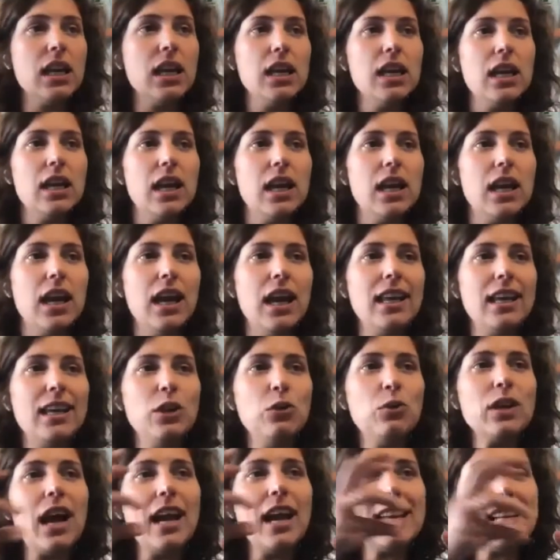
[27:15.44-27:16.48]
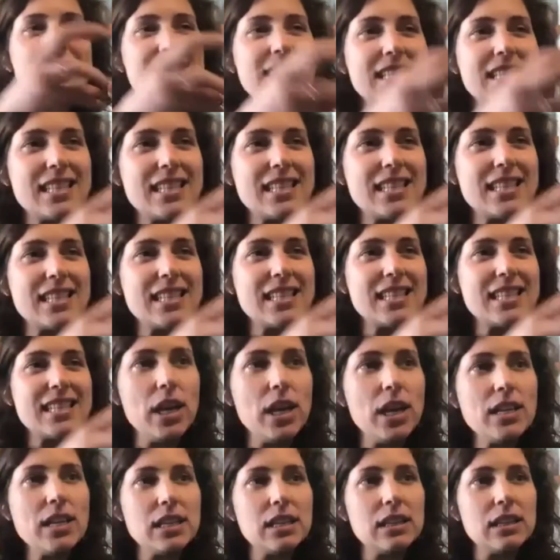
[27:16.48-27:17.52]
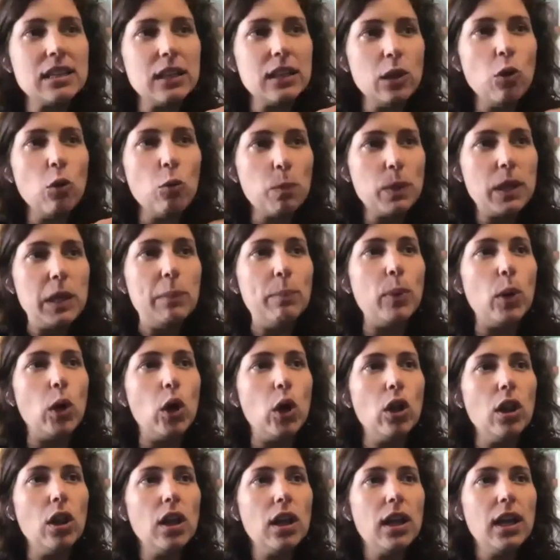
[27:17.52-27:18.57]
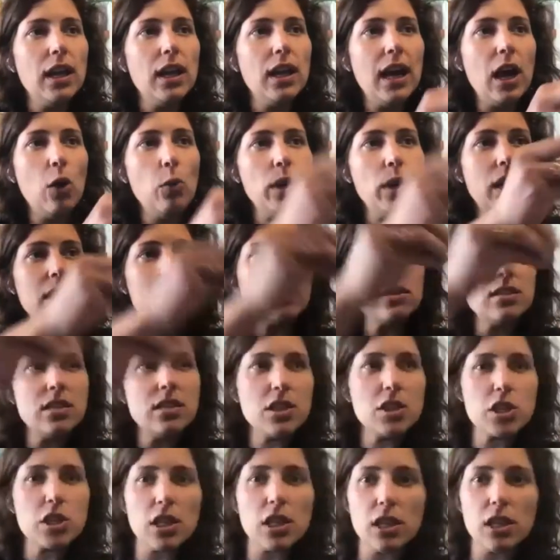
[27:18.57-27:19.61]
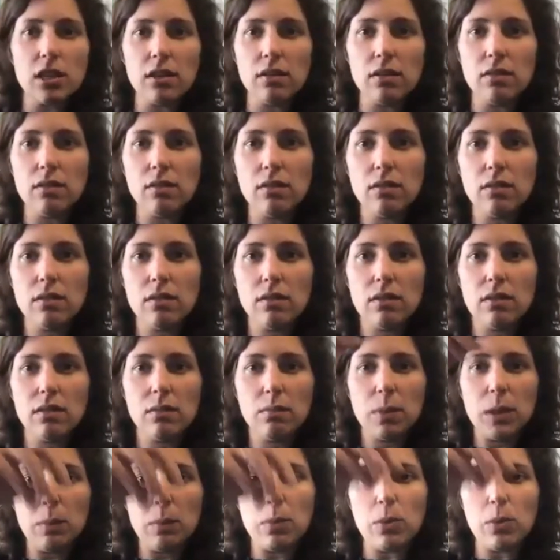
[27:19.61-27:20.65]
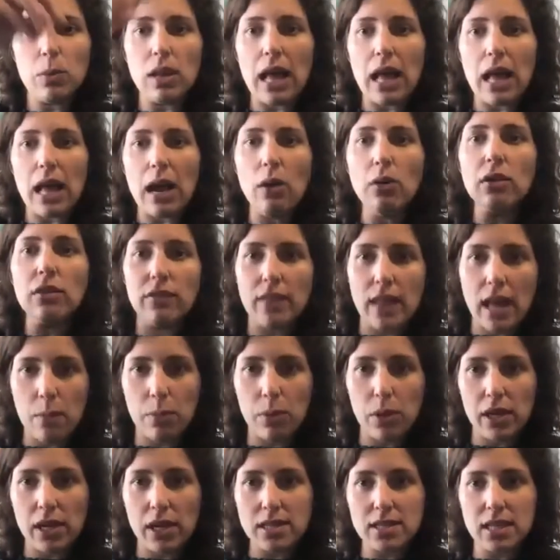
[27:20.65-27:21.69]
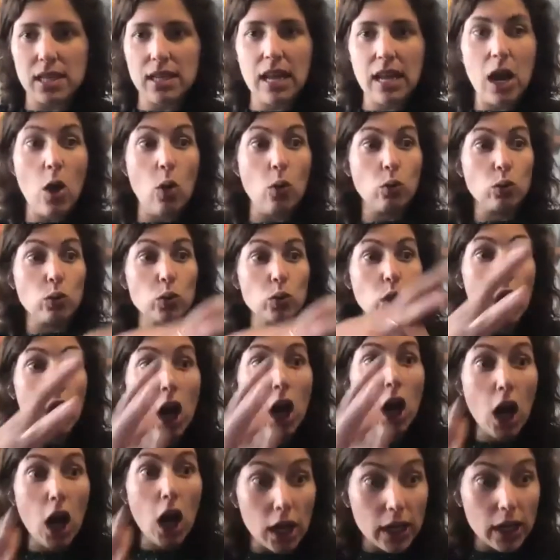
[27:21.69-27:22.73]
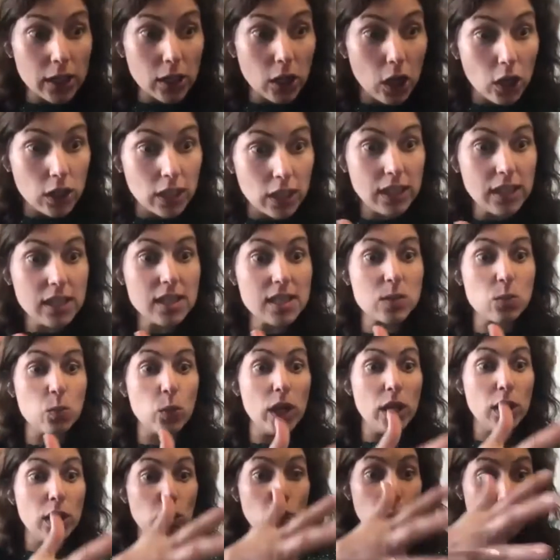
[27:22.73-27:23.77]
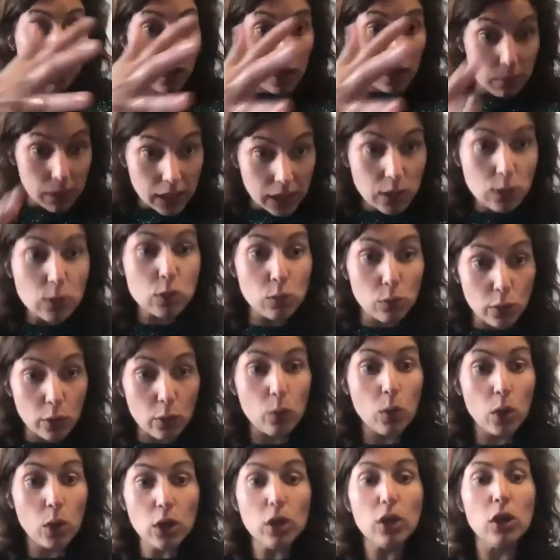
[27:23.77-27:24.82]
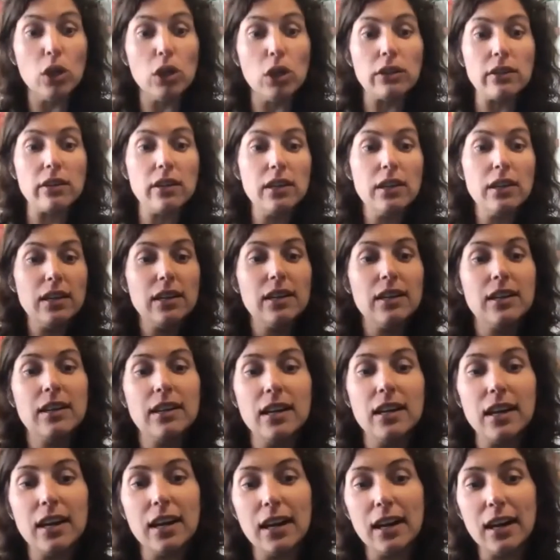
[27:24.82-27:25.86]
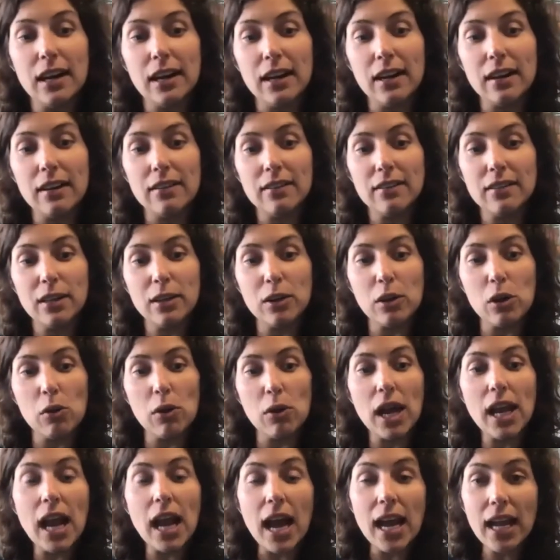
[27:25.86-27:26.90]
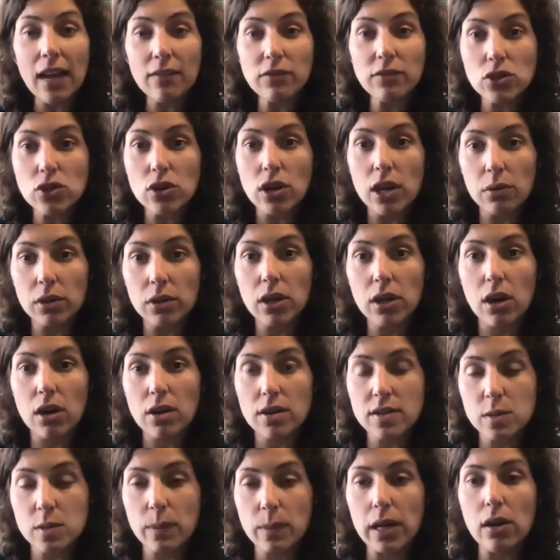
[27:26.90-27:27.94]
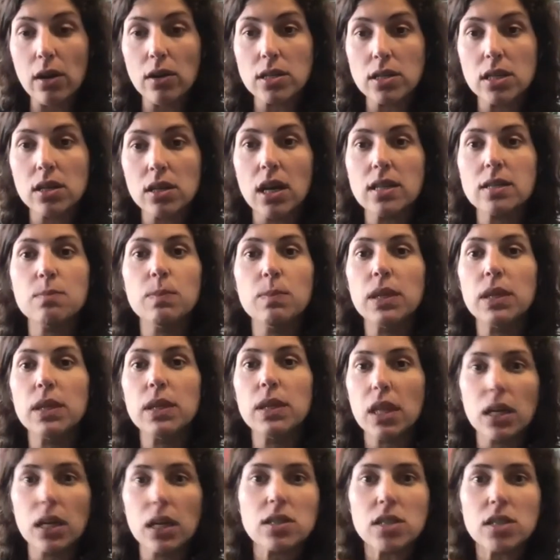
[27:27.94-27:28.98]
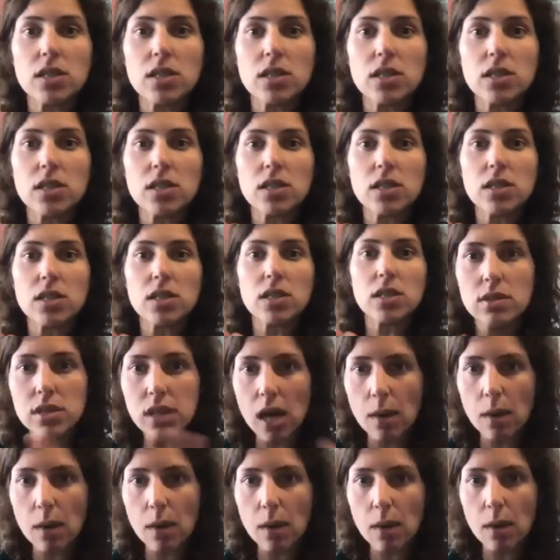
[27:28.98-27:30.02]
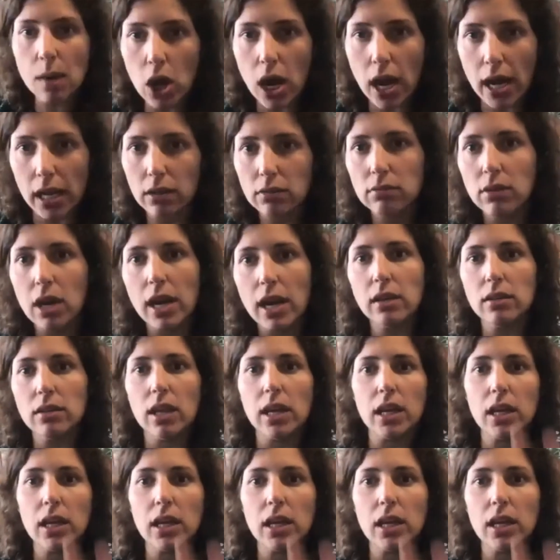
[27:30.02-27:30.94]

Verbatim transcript: you can, I can see like raising little people, how we condition people out of that place and how raw it all is when you come into the world, uh, you know, and I have to try really hard as a parent to not be like, stop crying, stop crying, right? Like,